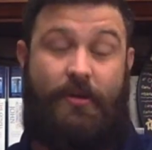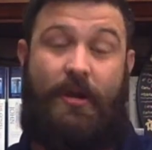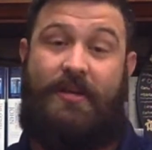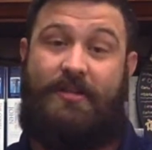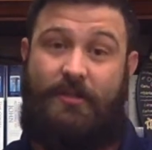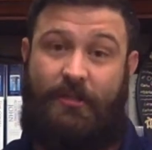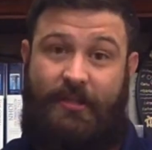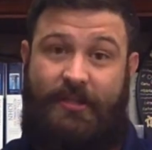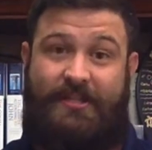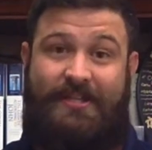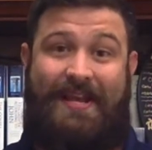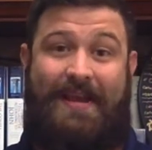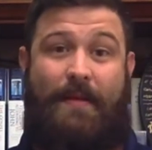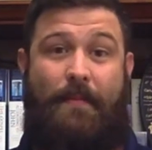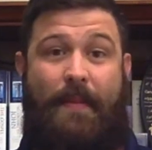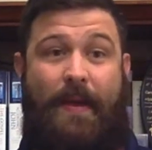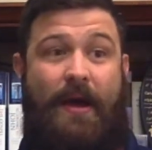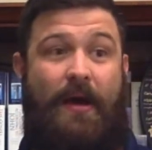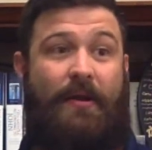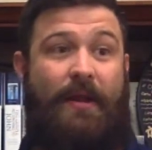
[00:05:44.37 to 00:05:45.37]
Okay, so let's think
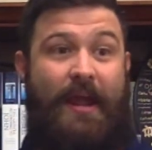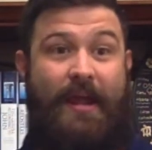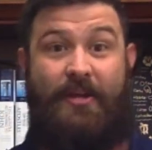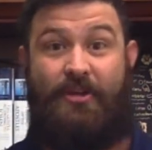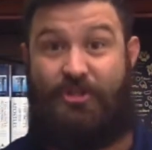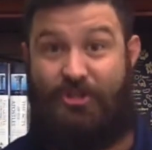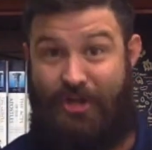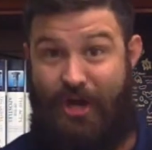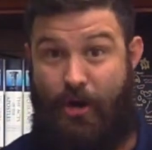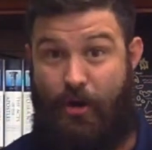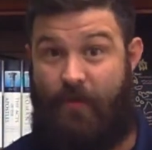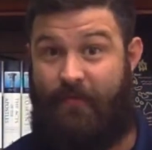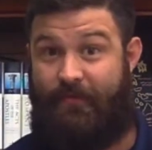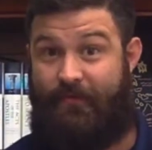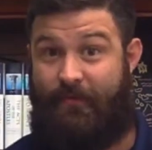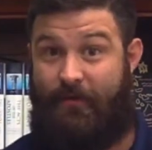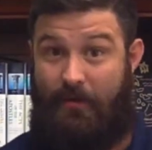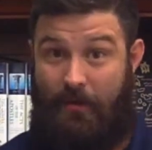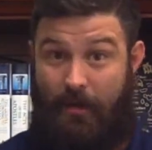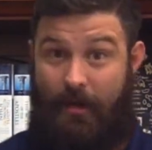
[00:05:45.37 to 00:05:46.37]
about a
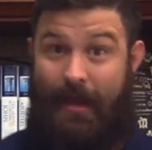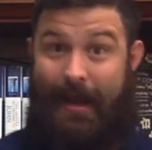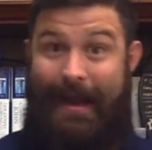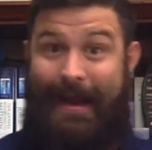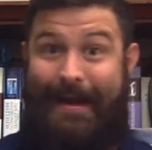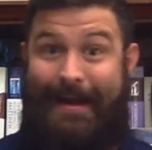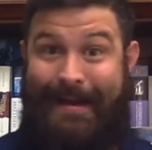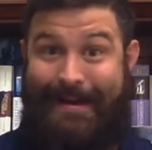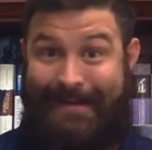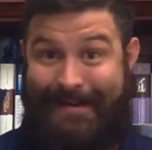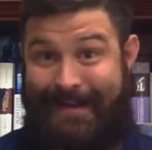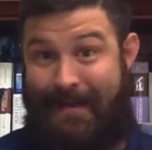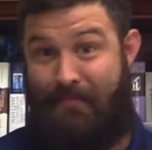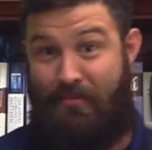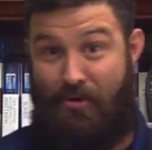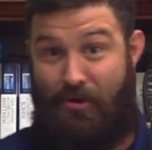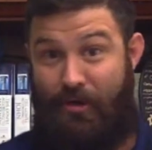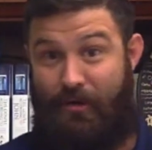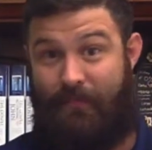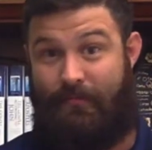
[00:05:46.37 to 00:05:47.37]
sheriff and a
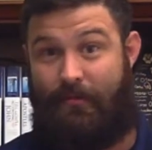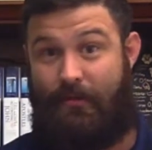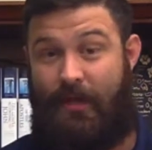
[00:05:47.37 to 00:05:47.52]
deputy.